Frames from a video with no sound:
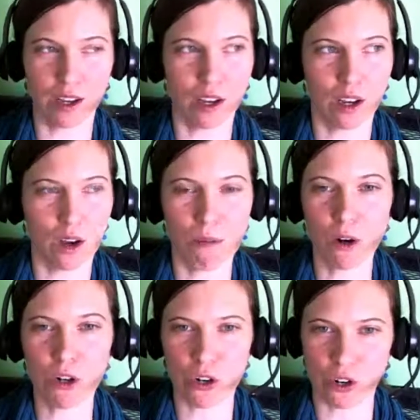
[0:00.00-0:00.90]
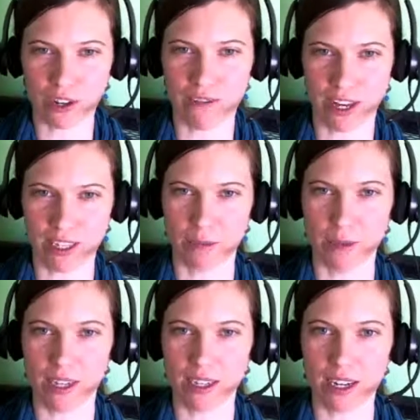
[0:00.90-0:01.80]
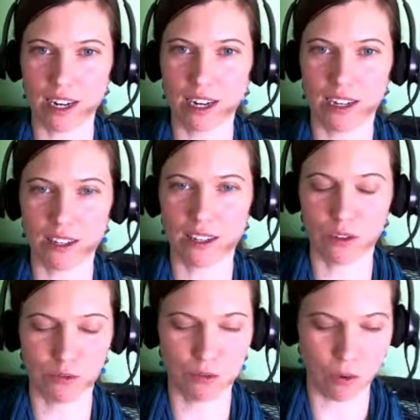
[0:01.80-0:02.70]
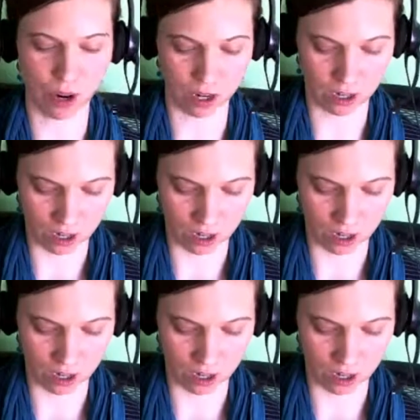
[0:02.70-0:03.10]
emotional investment is for